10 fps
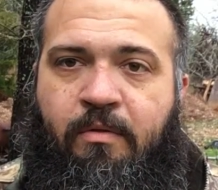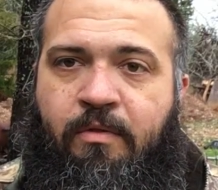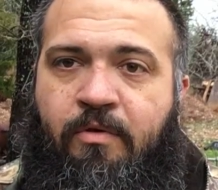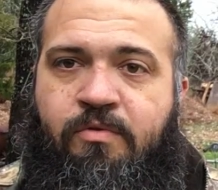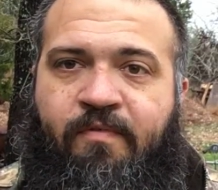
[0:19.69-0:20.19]

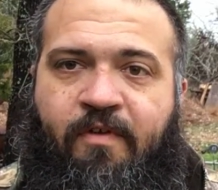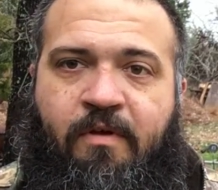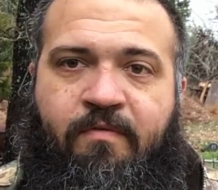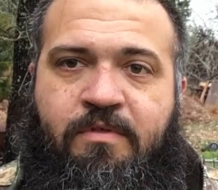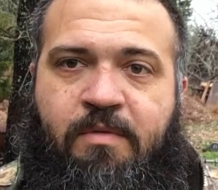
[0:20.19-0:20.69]
those
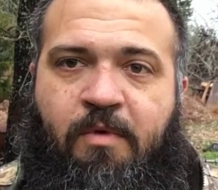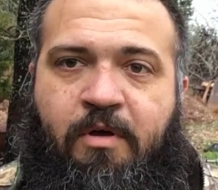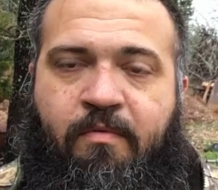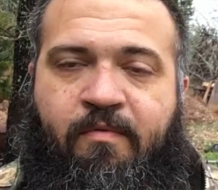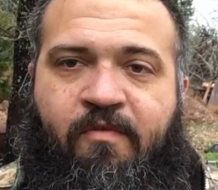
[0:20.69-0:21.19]
revolvers and
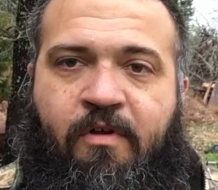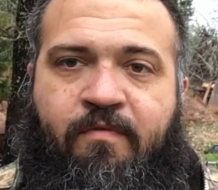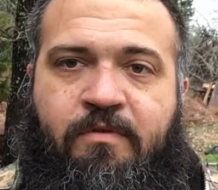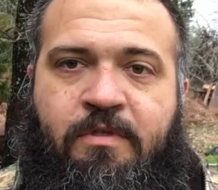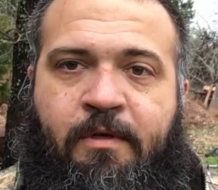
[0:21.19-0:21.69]
modern
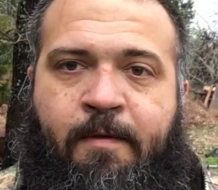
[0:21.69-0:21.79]
revolvers.